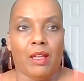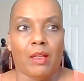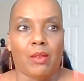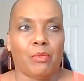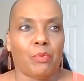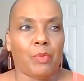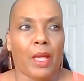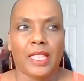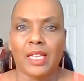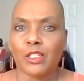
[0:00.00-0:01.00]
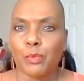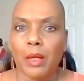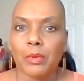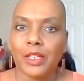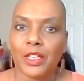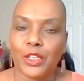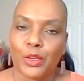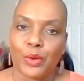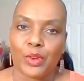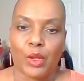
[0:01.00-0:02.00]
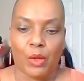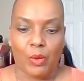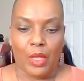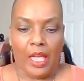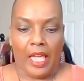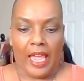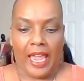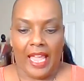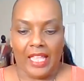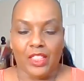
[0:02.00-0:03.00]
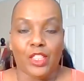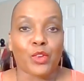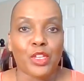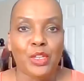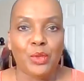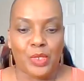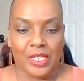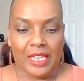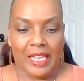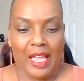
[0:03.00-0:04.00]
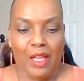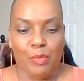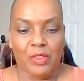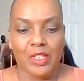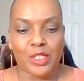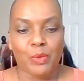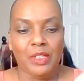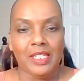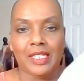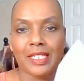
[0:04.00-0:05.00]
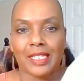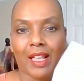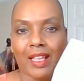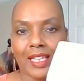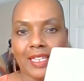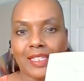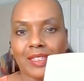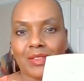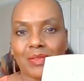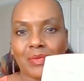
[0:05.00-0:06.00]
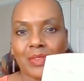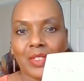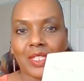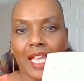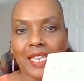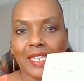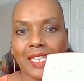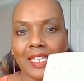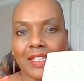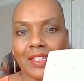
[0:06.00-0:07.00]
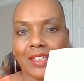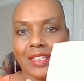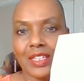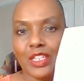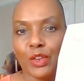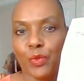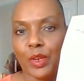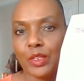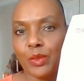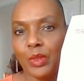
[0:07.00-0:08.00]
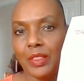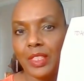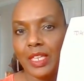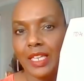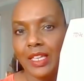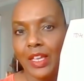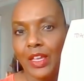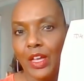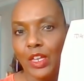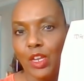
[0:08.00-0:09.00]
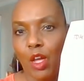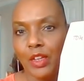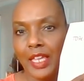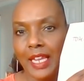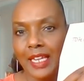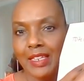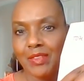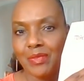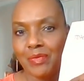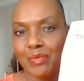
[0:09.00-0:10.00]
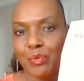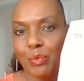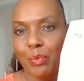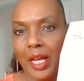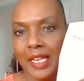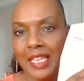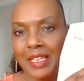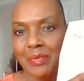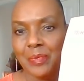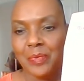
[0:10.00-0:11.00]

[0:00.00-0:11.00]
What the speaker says: I think it's probably a year ago, and they're cute, but this one is designed slightly different with the elongated body,